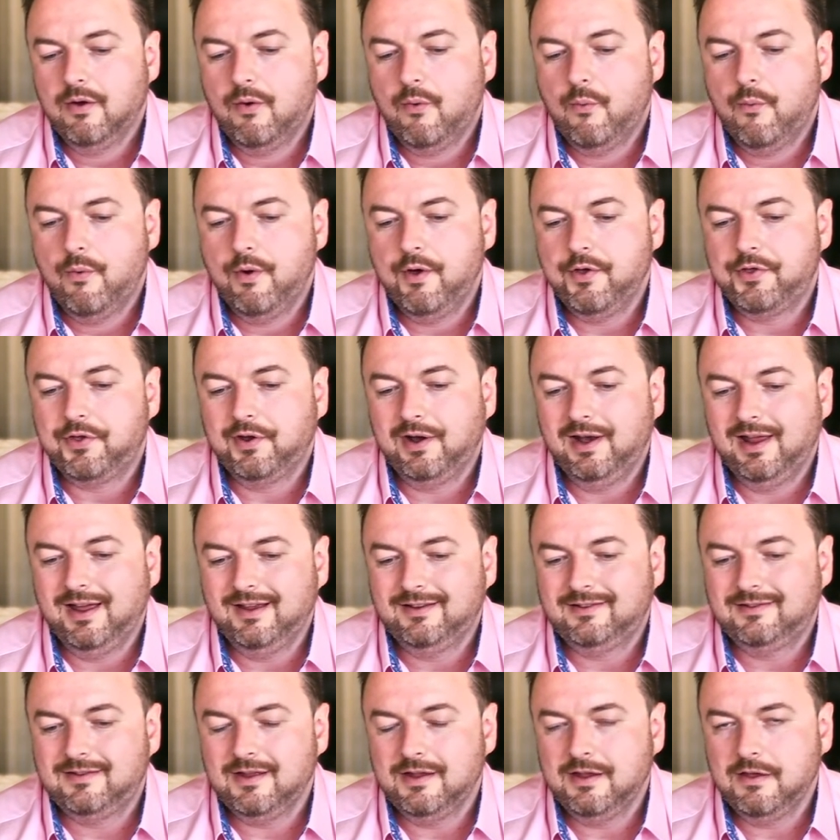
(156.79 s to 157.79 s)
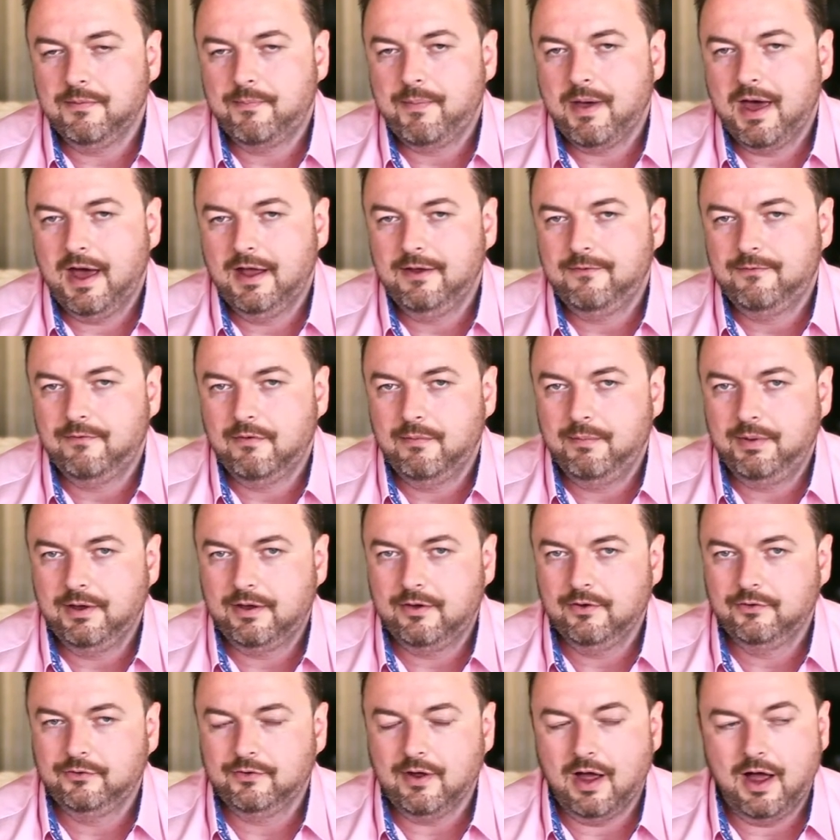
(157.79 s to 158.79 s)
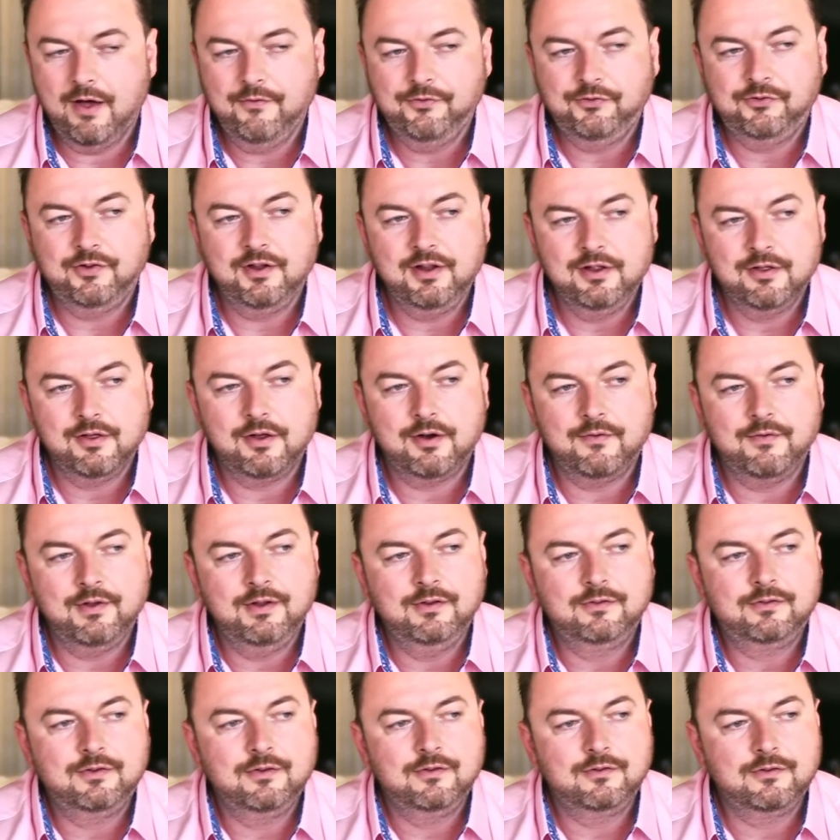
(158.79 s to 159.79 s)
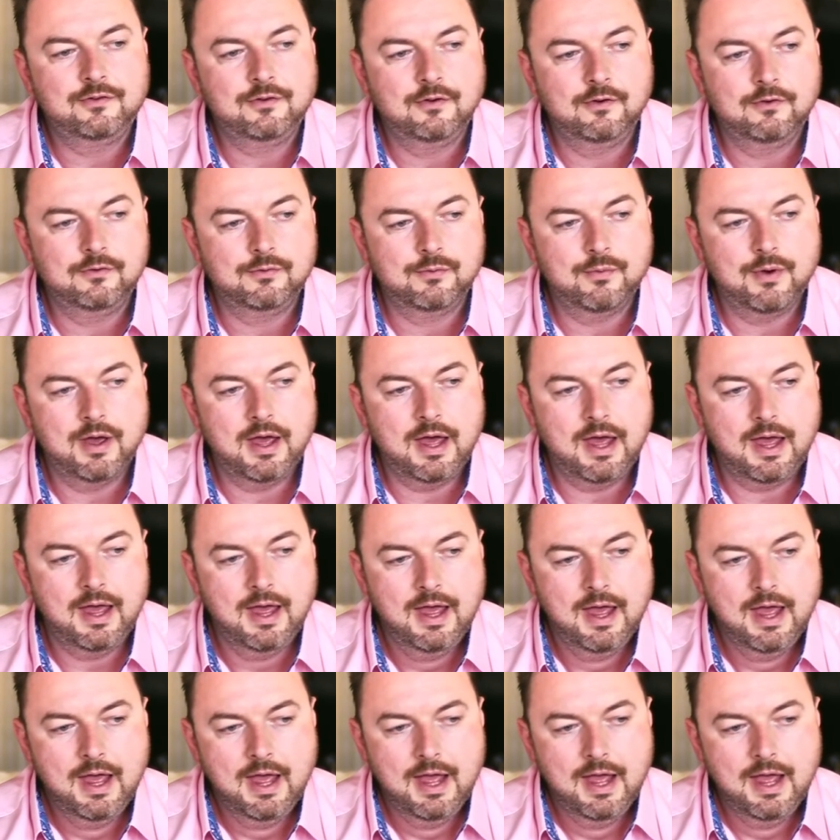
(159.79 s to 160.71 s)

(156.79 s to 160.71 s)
worth less than you paid for because I've seen a lot of instances where